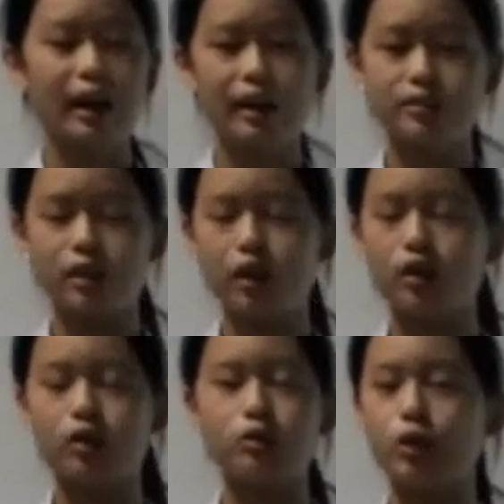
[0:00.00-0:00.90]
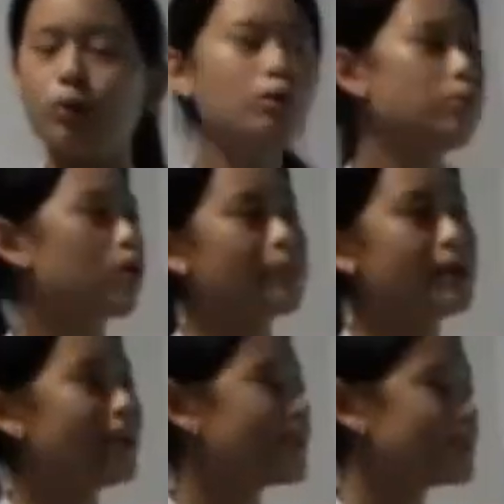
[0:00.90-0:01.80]
as global
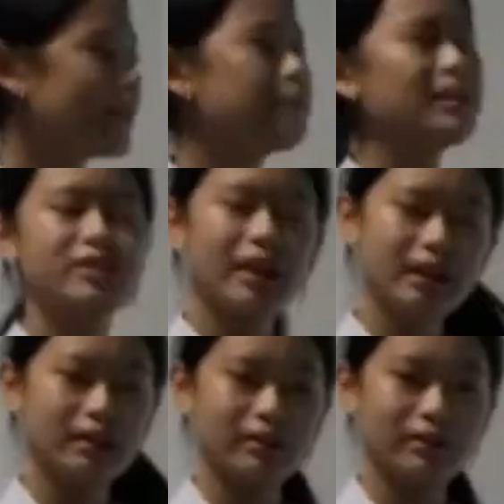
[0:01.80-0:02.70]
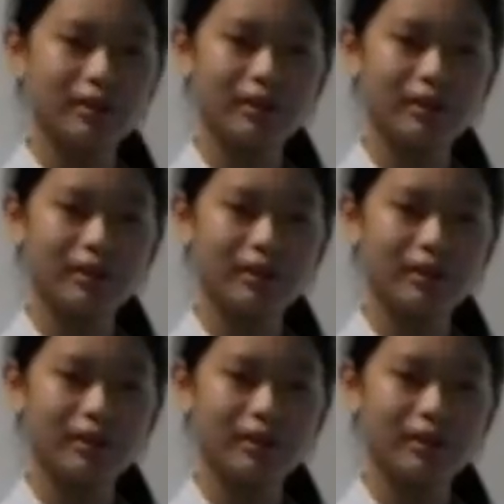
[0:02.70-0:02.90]
warming and climate change,